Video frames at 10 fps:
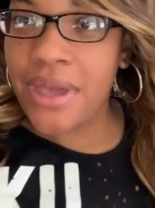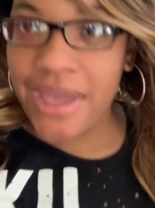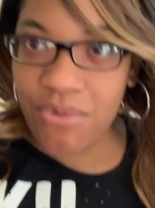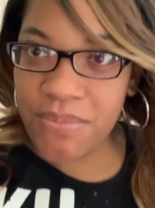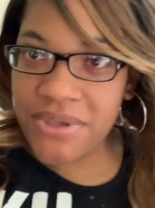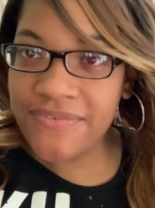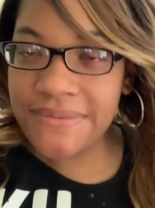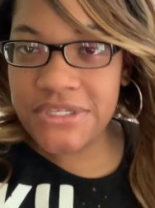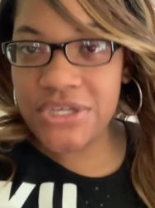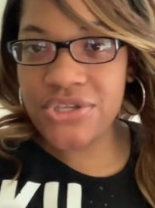I have a big
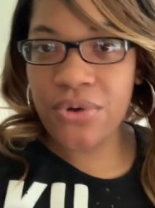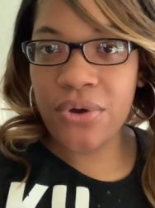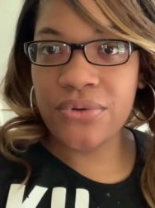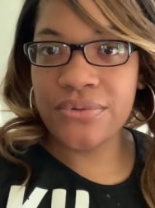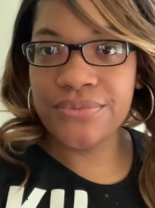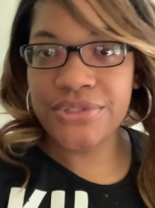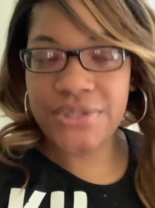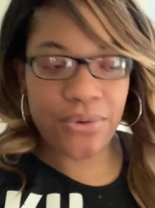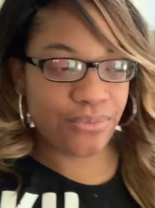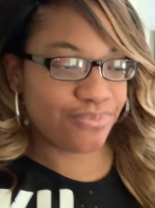15-year-old,
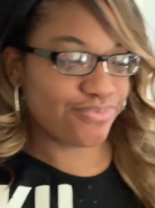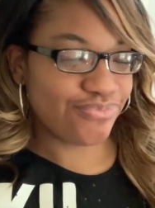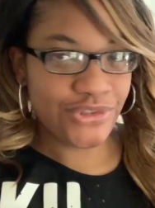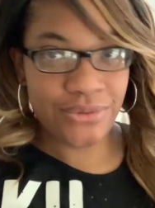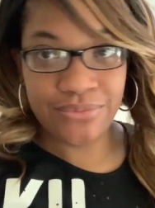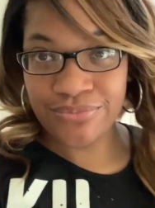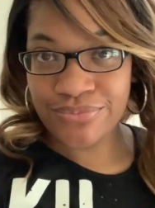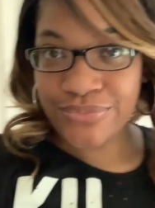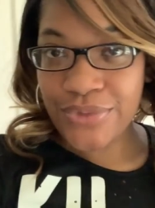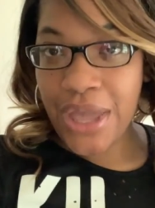so. Period.
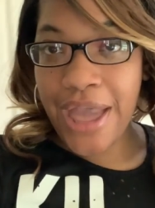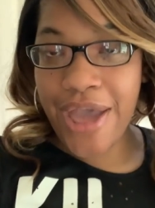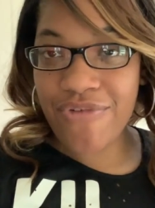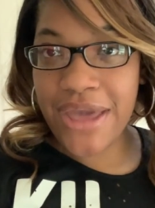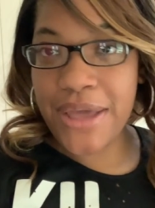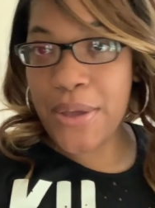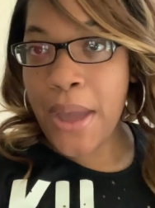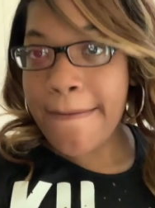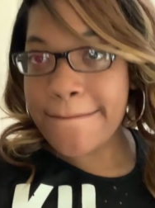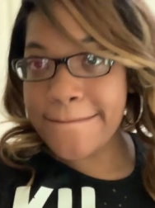I have a
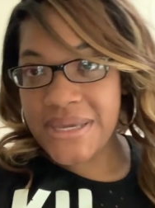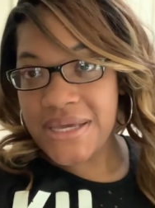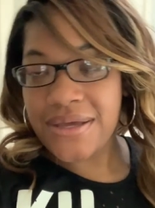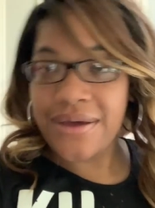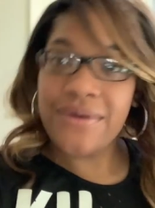big